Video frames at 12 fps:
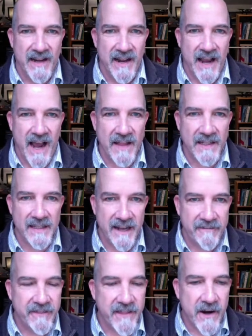On the
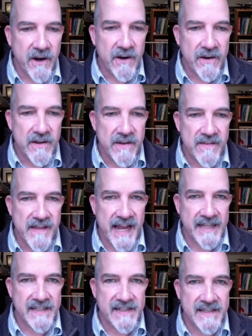left there,
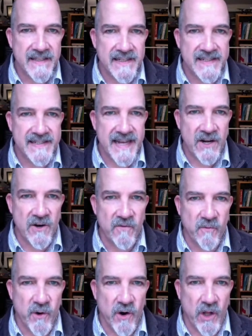that's the center of
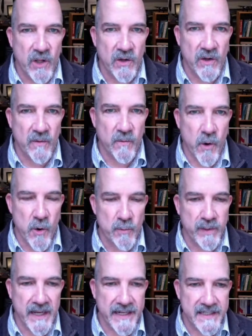where all the rotor
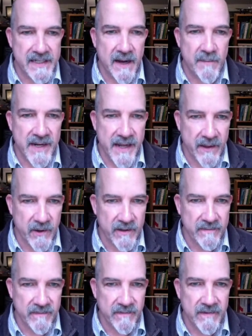blades come together.
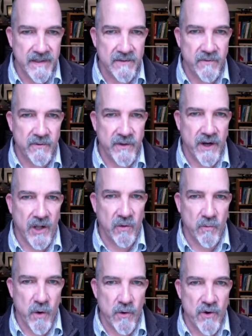What we call the
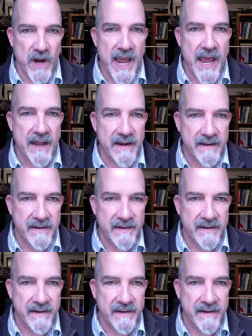rotor head.